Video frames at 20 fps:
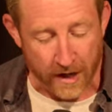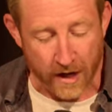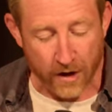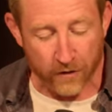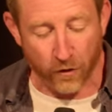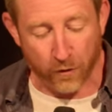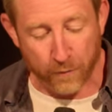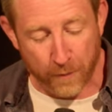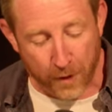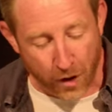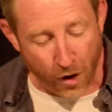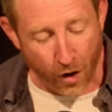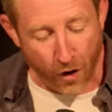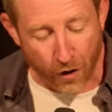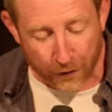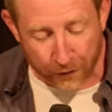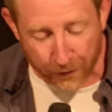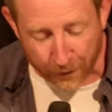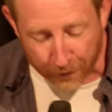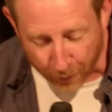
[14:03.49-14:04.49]
So it's
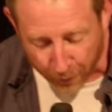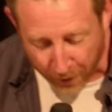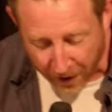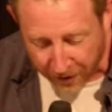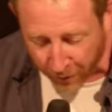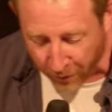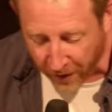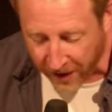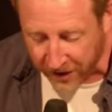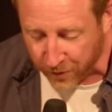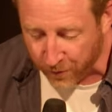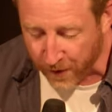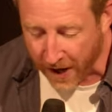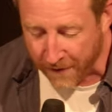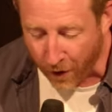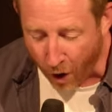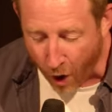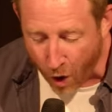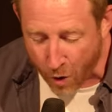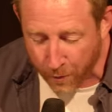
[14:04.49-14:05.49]
because of the resurrection we have
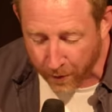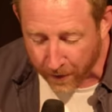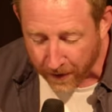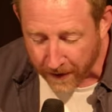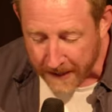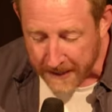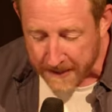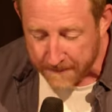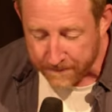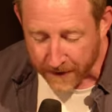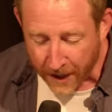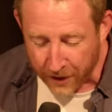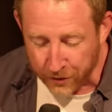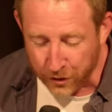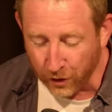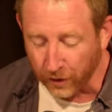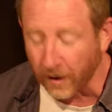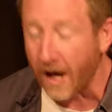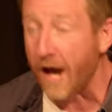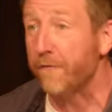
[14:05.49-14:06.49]
hope and
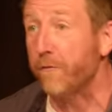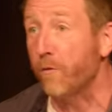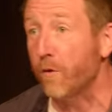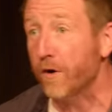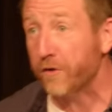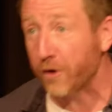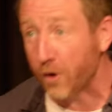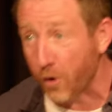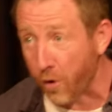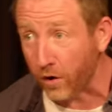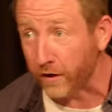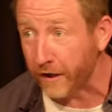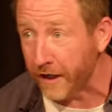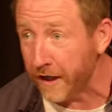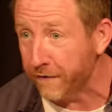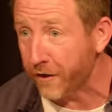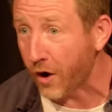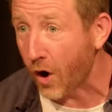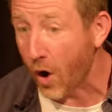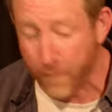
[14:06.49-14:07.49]
new life. What is the quality
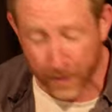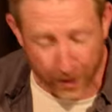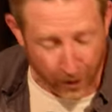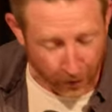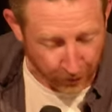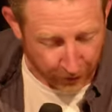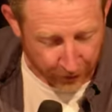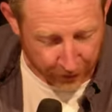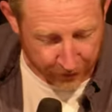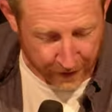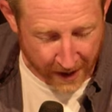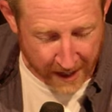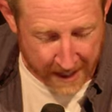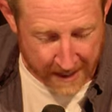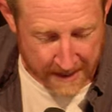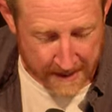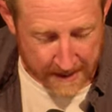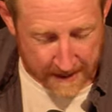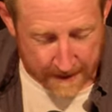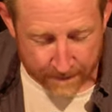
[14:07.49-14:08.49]
of the hope, he goes on to say? It
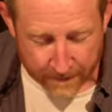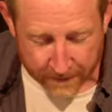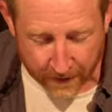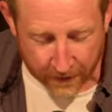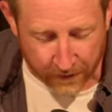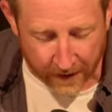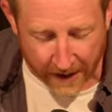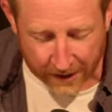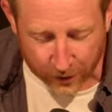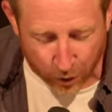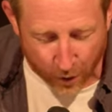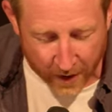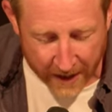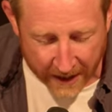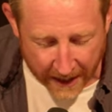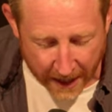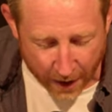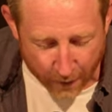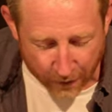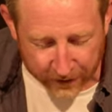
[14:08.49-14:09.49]
says, to an
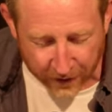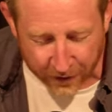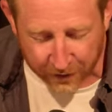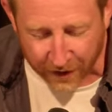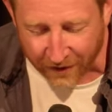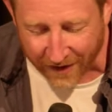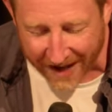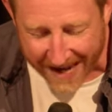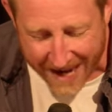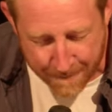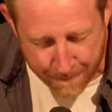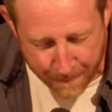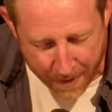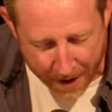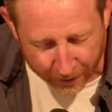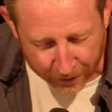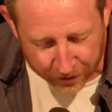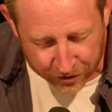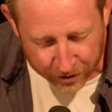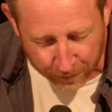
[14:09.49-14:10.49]
inheritance that's
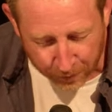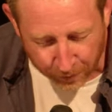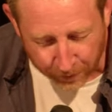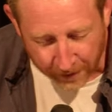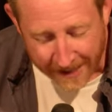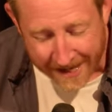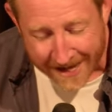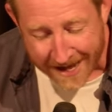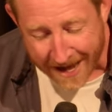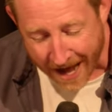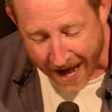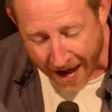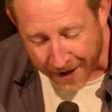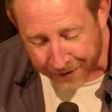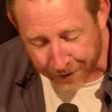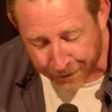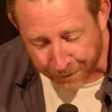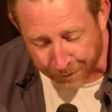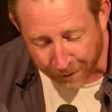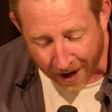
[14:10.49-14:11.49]
imperishable,
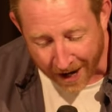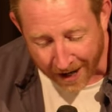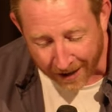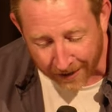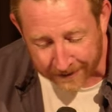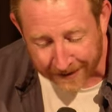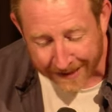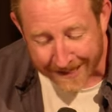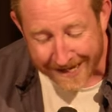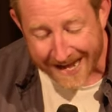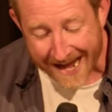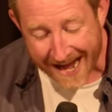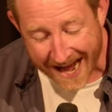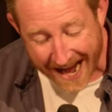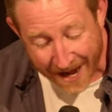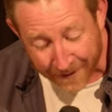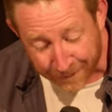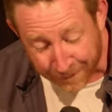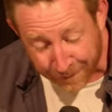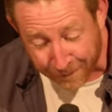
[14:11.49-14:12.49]
undefiled,
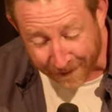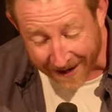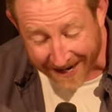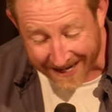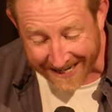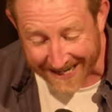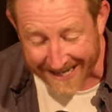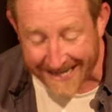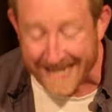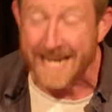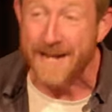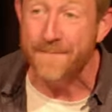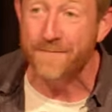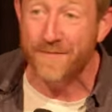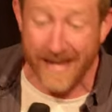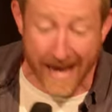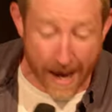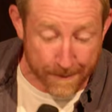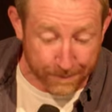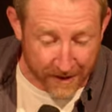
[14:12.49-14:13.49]
unfading,
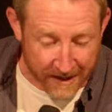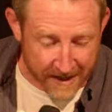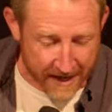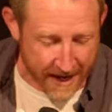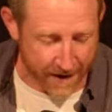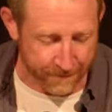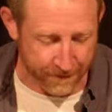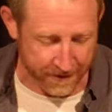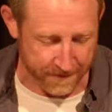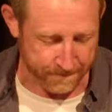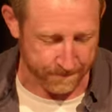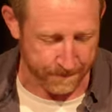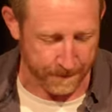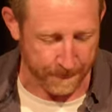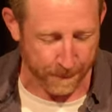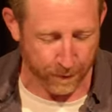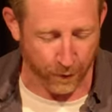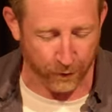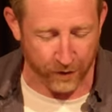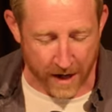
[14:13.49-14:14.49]
kept in heaven.
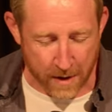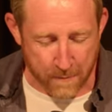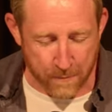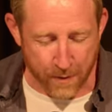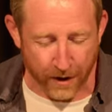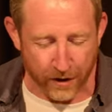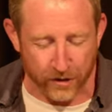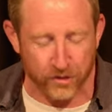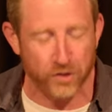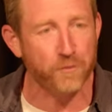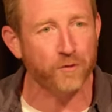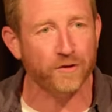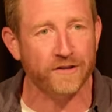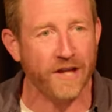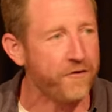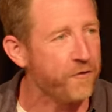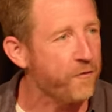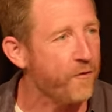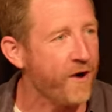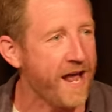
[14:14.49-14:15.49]
So it's imperishable,
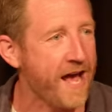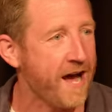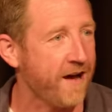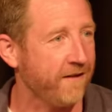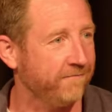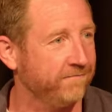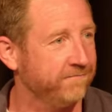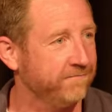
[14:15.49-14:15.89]
doesn't run out.